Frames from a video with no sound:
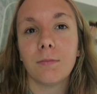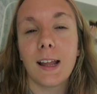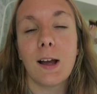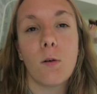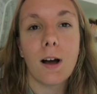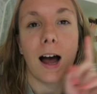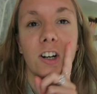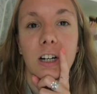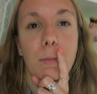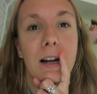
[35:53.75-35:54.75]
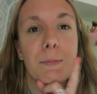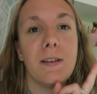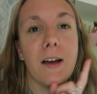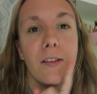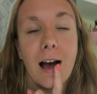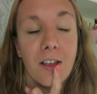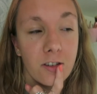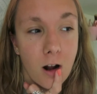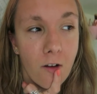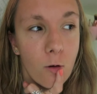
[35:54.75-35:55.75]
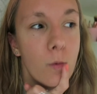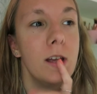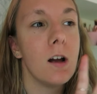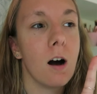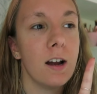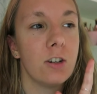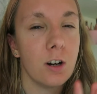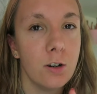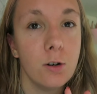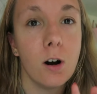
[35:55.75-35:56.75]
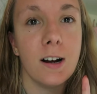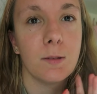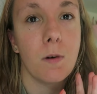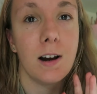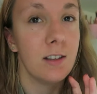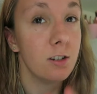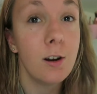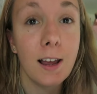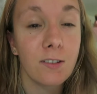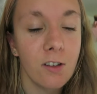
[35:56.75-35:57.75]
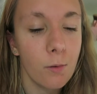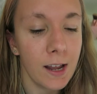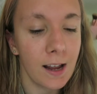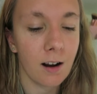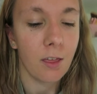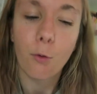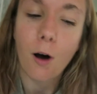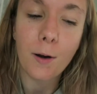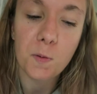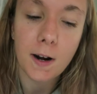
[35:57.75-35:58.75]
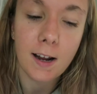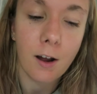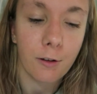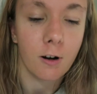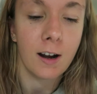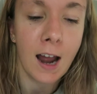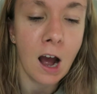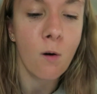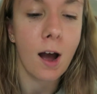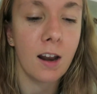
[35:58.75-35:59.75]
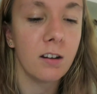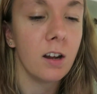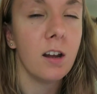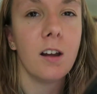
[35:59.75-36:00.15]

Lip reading: It actually reminded me that at the start of the week I showed you guys my to-do list for the week, and I thought I'd quickly go through it now and